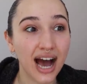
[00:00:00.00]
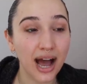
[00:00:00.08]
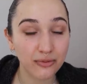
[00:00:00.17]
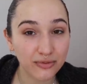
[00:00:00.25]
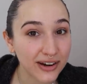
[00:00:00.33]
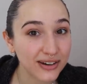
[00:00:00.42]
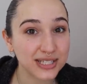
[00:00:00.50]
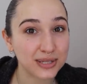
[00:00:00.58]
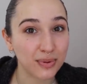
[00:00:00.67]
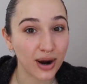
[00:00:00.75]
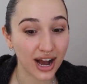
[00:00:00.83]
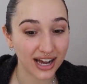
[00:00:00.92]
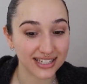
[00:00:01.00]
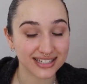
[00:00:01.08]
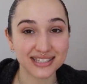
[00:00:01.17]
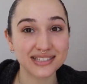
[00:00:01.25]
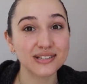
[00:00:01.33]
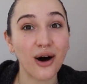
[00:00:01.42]
I'm very surprised.
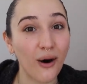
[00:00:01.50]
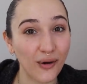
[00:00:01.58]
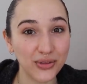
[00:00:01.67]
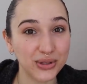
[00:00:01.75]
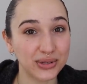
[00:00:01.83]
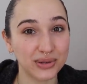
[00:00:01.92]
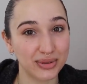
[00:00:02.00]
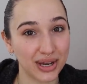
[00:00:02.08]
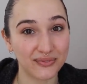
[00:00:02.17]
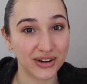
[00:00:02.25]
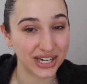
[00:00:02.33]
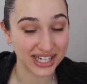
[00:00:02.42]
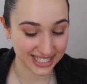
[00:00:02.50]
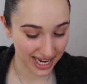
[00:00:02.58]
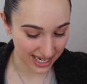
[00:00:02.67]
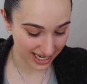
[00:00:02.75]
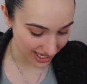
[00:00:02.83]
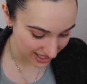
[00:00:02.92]
This is all new to me. I'm very excited.